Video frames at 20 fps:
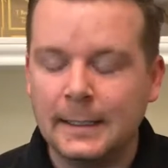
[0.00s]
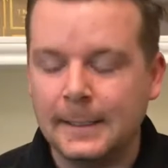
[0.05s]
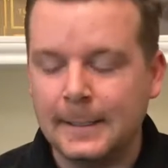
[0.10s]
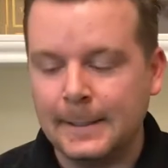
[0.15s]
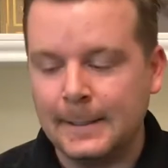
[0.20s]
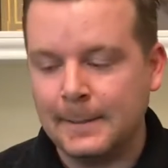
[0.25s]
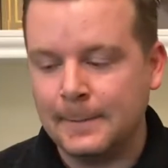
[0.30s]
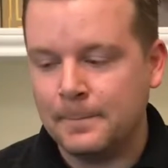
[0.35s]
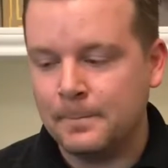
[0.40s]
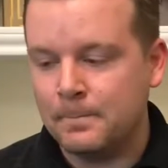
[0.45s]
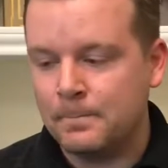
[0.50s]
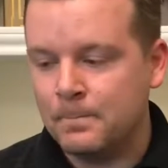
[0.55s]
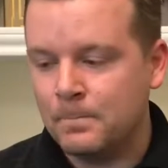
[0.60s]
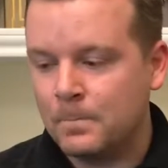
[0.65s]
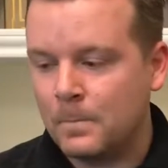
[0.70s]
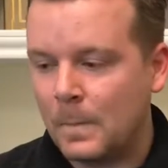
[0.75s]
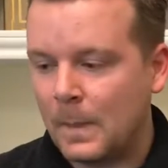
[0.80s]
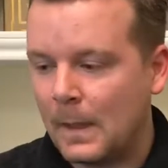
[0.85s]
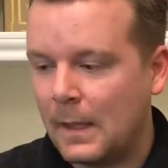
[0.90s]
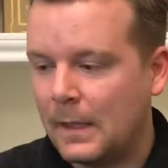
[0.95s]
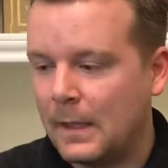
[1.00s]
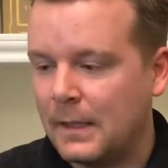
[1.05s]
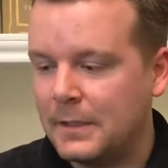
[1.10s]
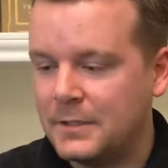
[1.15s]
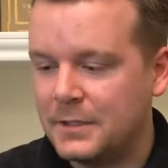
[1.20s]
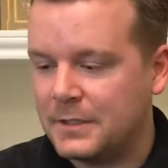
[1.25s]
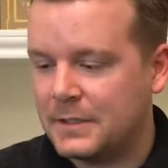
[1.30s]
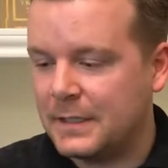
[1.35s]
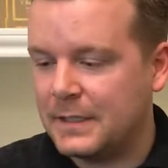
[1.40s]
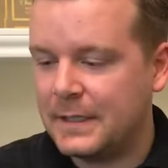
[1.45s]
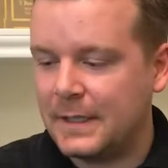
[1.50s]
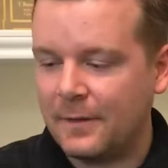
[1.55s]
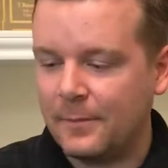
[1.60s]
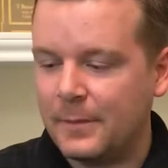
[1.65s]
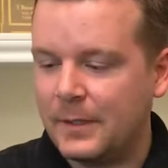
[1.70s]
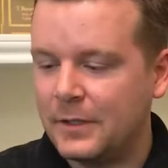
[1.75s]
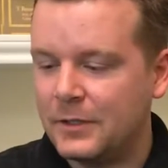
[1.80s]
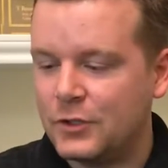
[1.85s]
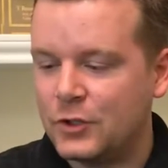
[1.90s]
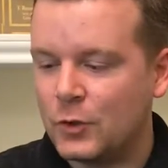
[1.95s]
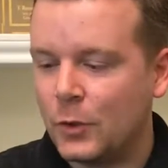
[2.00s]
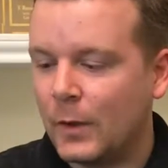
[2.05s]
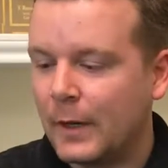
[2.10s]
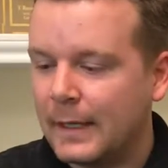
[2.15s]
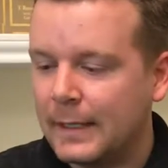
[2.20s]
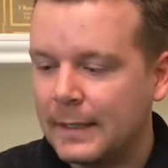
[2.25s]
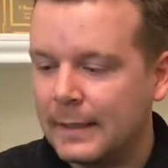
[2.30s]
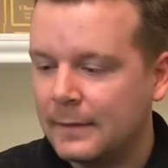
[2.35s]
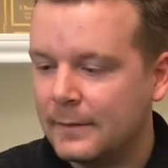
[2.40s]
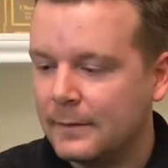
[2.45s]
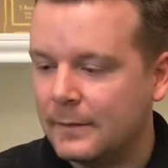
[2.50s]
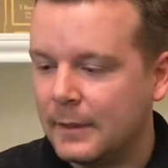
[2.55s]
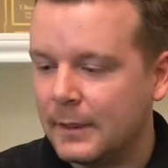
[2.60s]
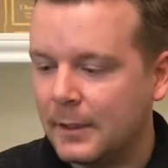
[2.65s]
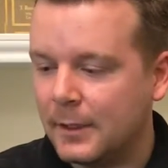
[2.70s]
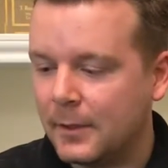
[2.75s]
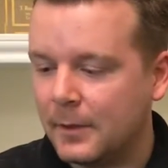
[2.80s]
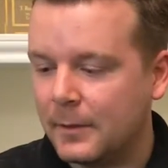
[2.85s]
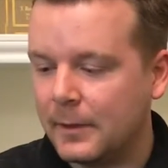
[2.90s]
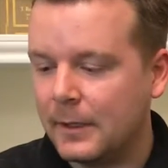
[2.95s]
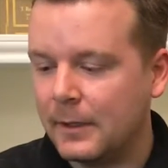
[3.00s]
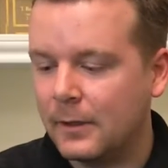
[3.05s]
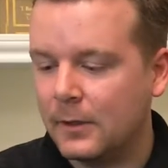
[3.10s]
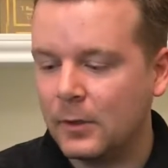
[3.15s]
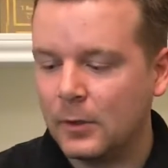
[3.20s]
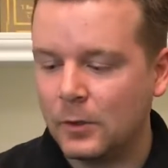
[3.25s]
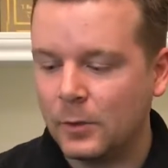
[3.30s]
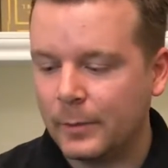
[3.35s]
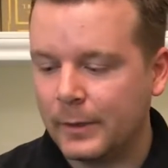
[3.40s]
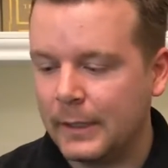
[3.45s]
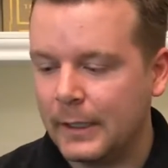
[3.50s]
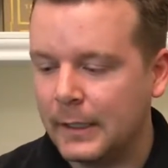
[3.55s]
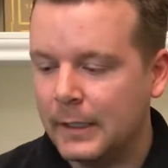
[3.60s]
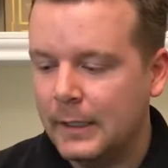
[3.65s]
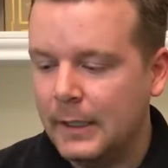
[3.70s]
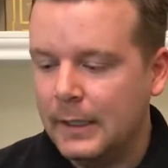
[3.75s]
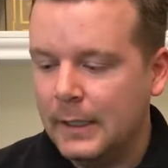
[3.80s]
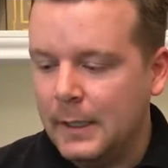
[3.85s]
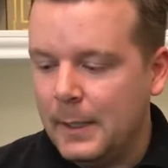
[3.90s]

As you see, I've been enjoying it, here a little bit,